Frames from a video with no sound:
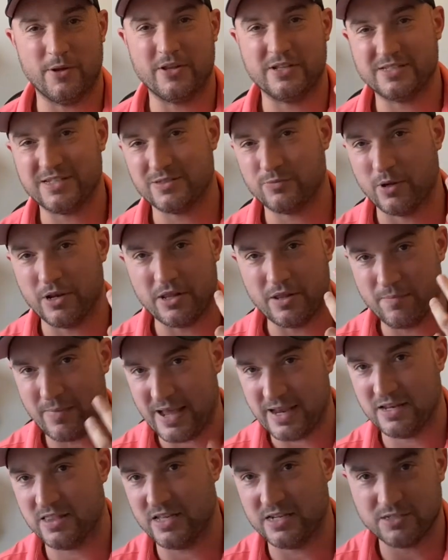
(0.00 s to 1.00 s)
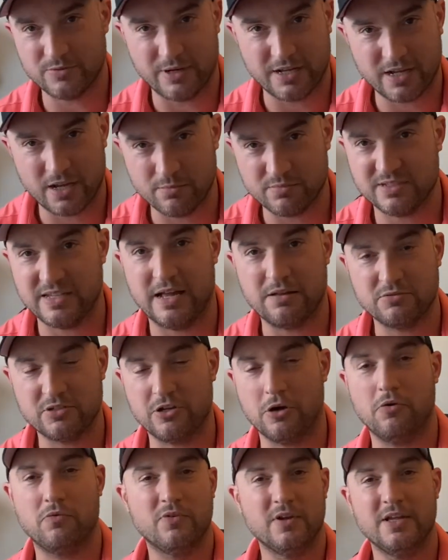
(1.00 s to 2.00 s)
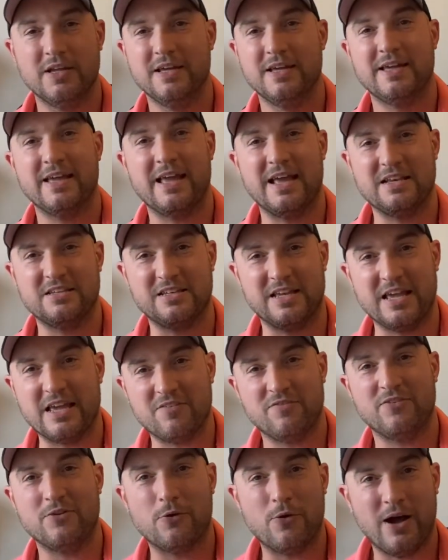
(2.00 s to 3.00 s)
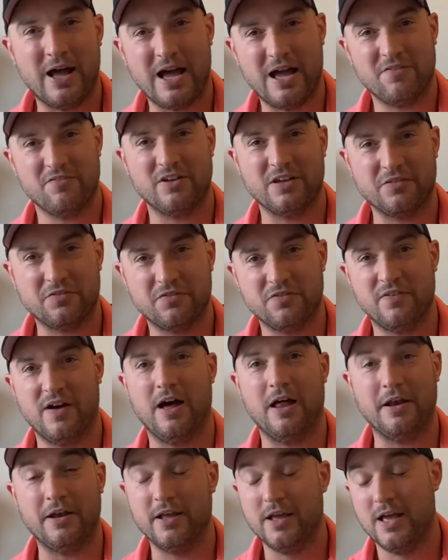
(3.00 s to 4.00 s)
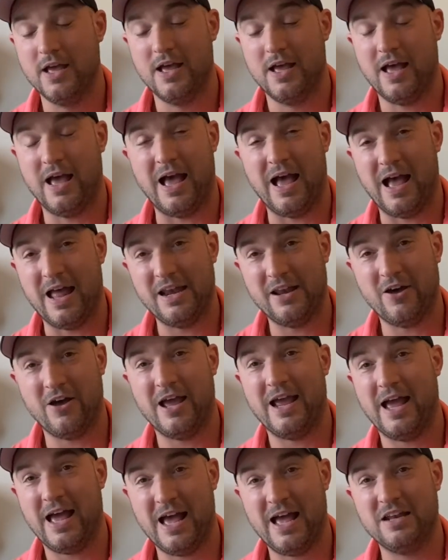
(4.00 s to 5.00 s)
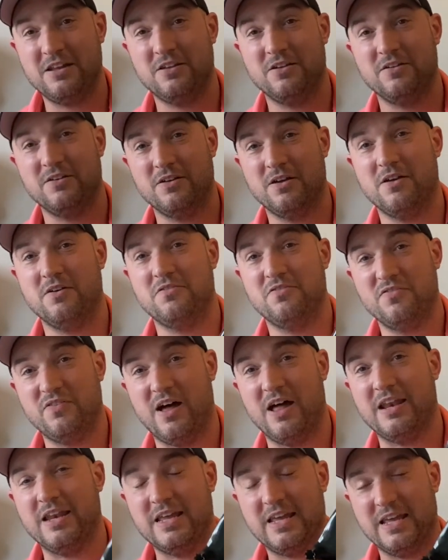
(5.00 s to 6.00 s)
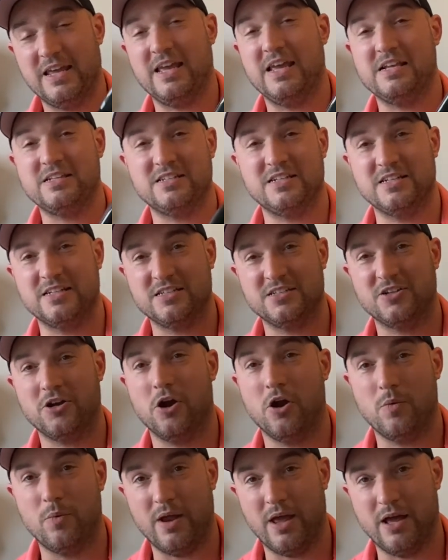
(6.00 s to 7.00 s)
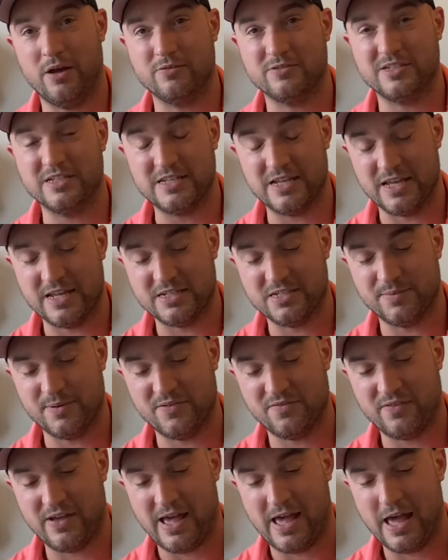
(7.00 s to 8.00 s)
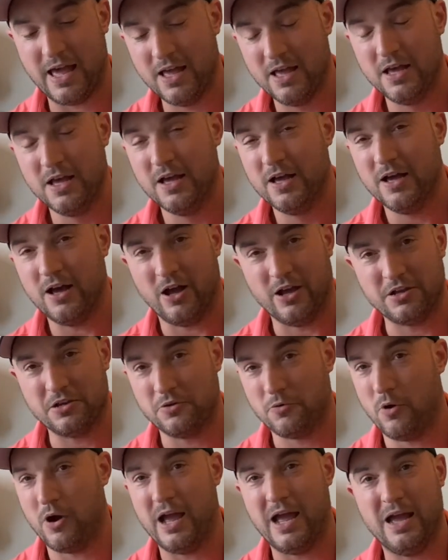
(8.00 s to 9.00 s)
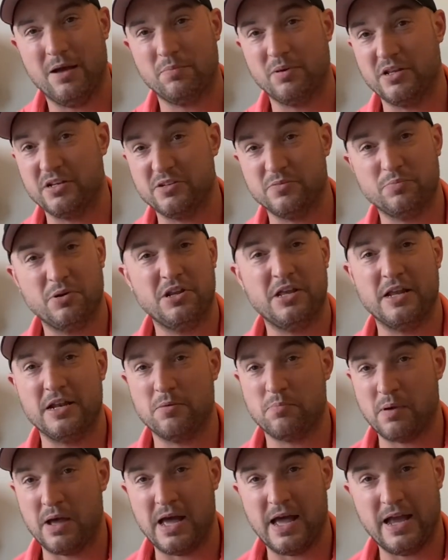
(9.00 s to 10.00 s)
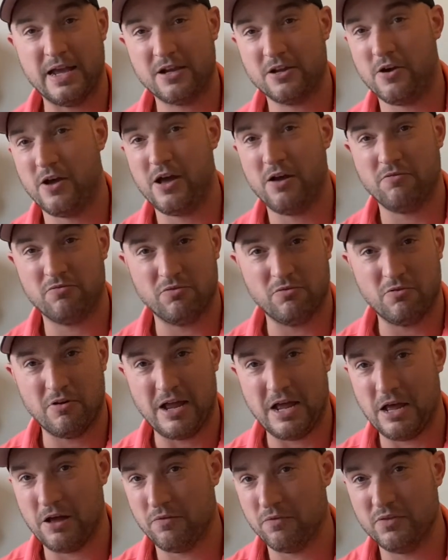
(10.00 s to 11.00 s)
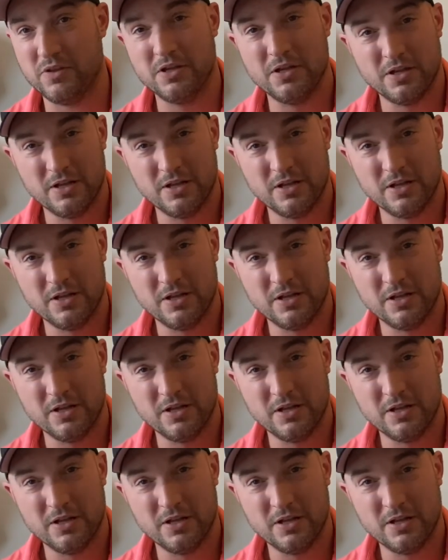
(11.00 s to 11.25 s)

honest, that's one of the main things when it comes down to golf is if you're having fun. And I had fun hitting this Cobra LTD, to be fair. I could quite happily just put it in a bag, go out for a round,